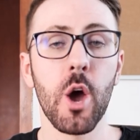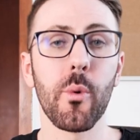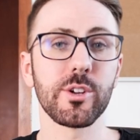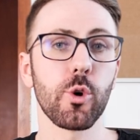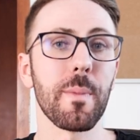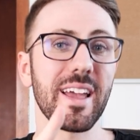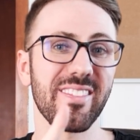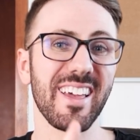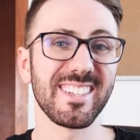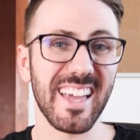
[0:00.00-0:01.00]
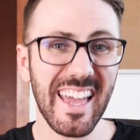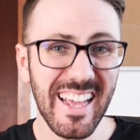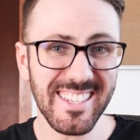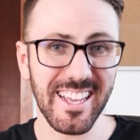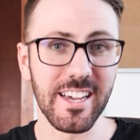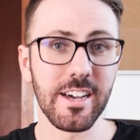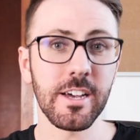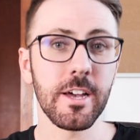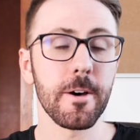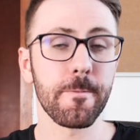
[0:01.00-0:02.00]
which will make things easier,
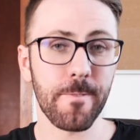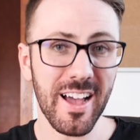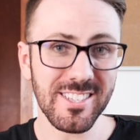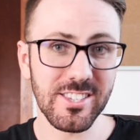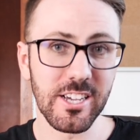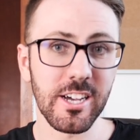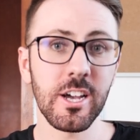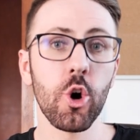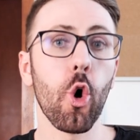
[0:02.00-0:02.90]
faster,